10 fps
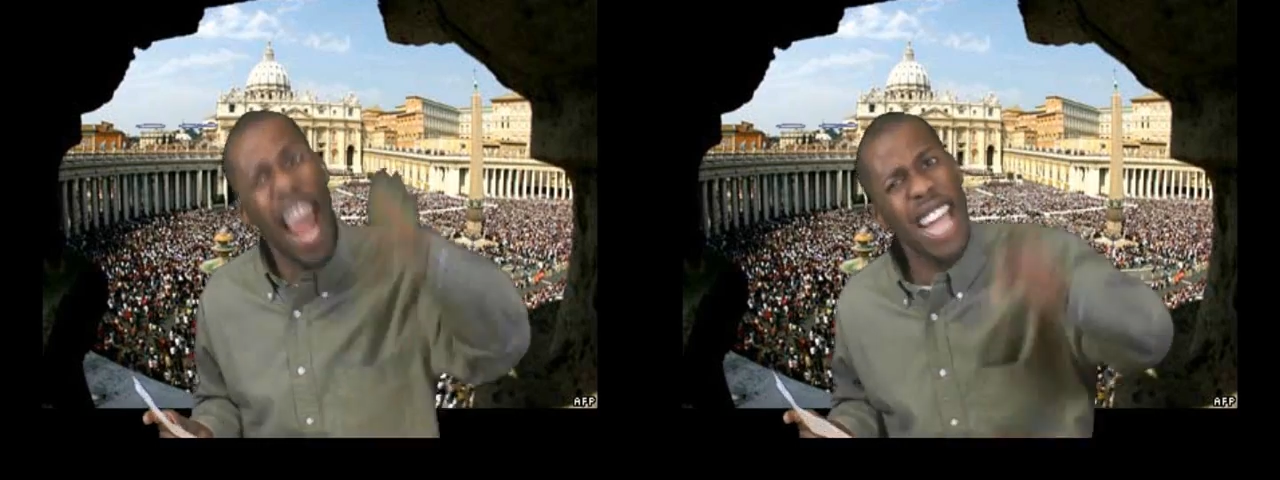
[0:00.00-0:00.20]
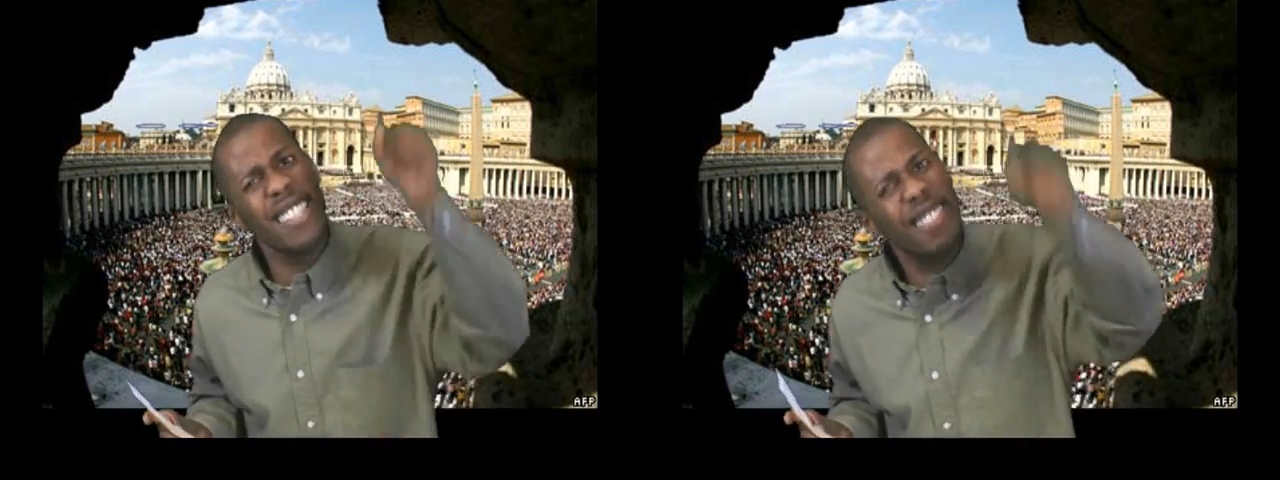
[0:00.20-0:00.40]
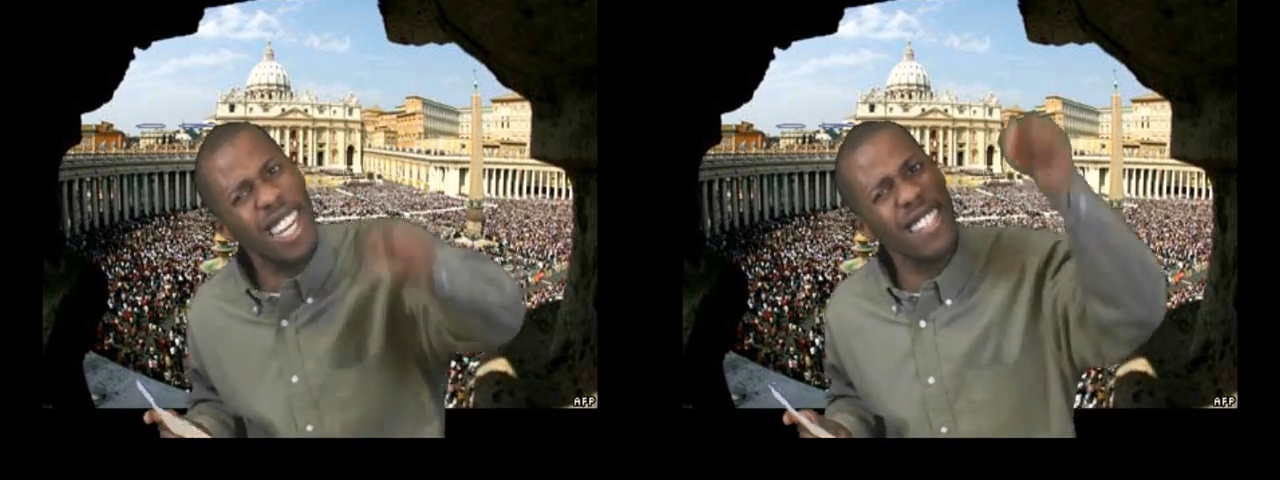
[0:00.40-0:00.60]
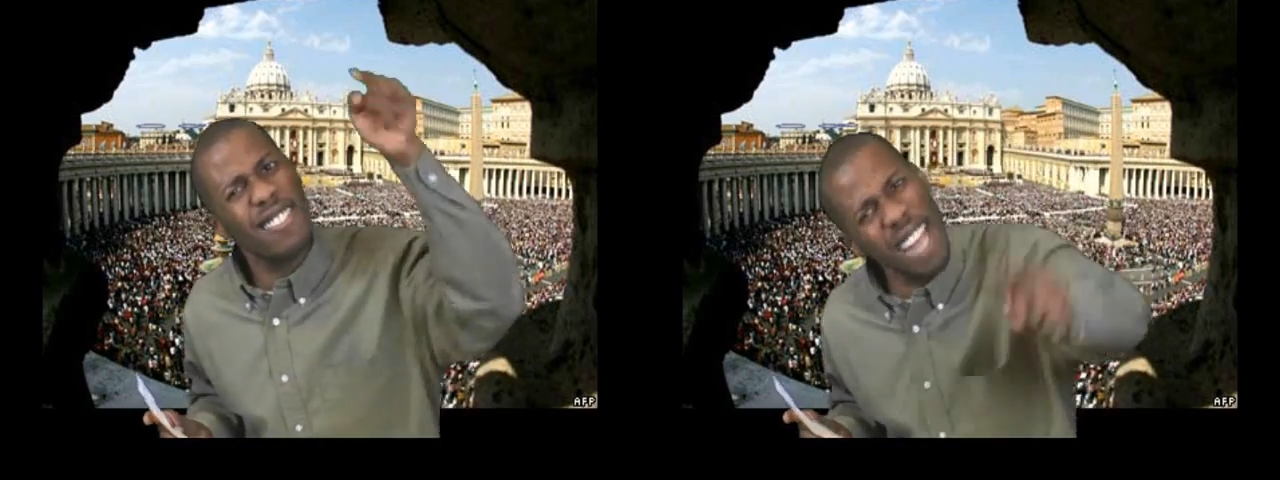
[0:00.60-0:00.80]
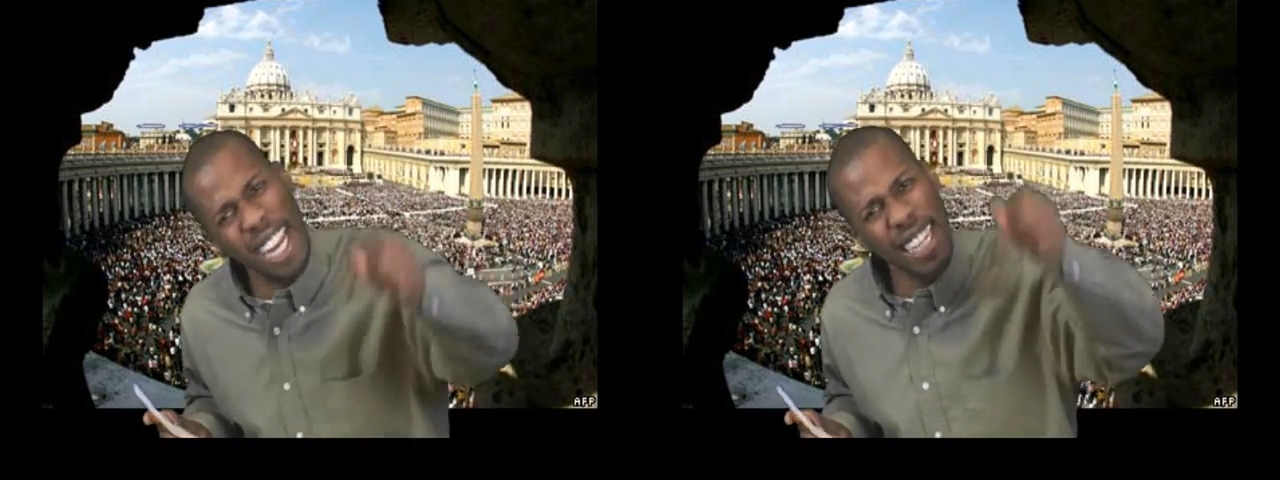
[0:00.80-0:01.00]
and
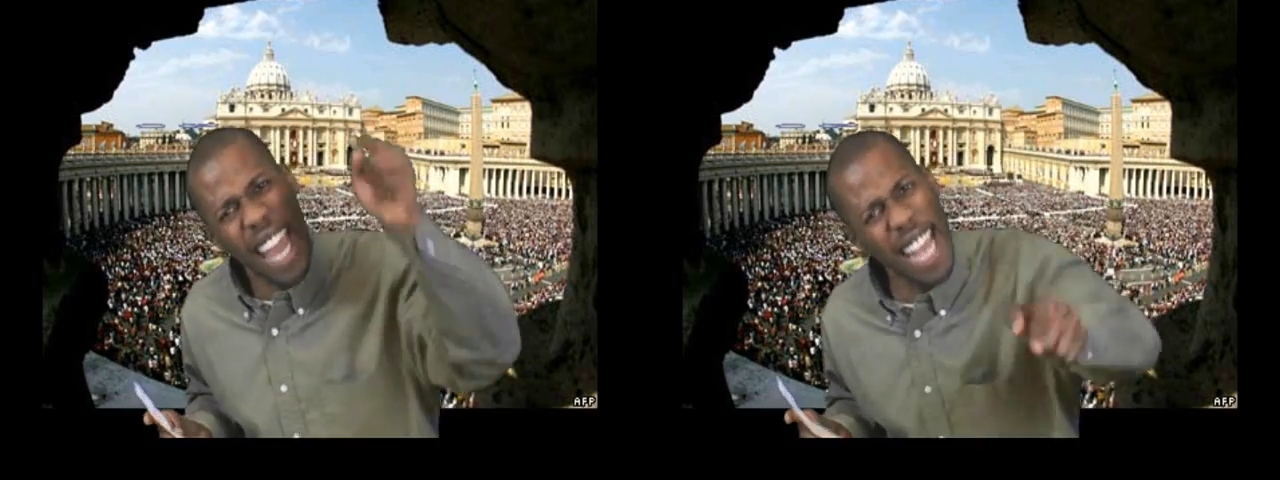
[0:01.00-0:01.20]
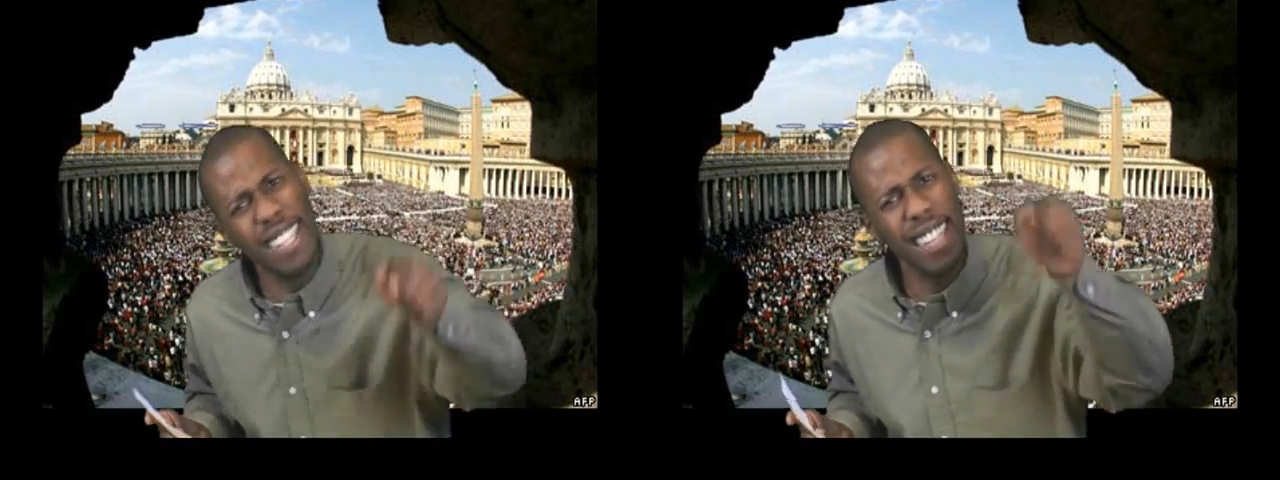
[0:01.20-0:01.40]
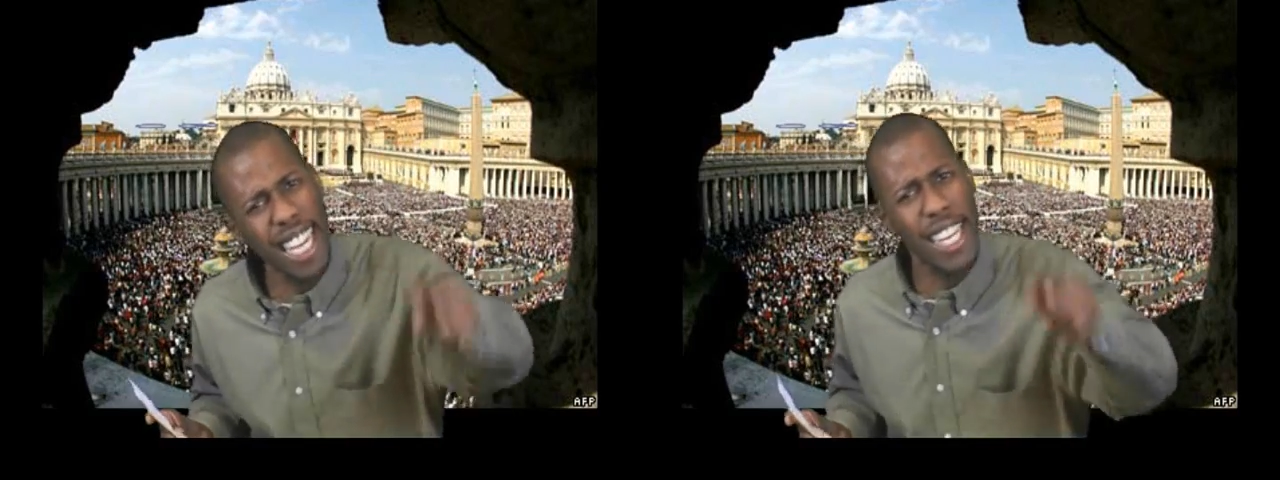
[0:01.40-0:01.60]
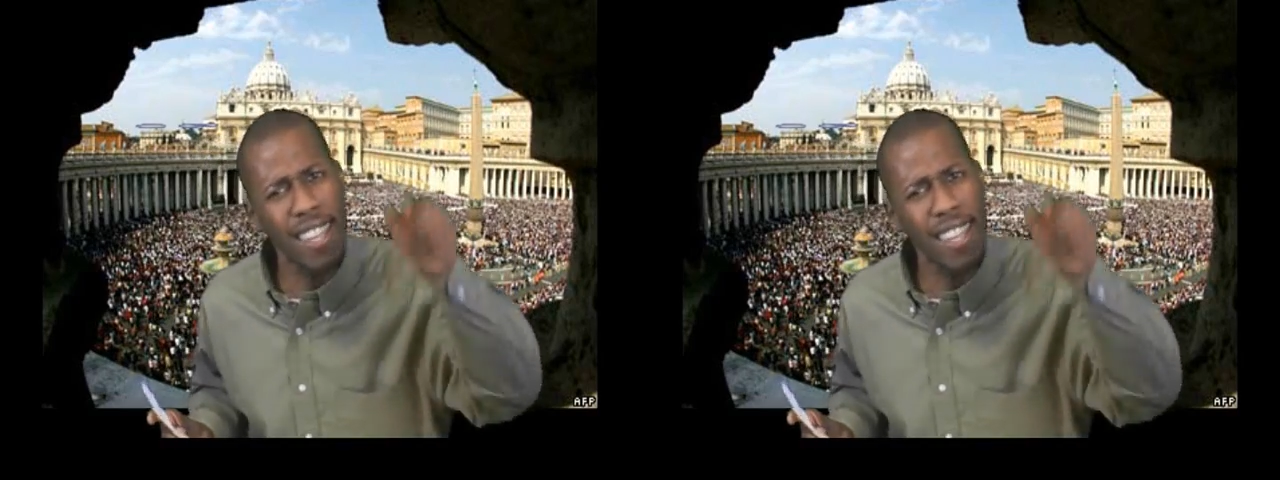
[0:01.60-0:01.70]
does not end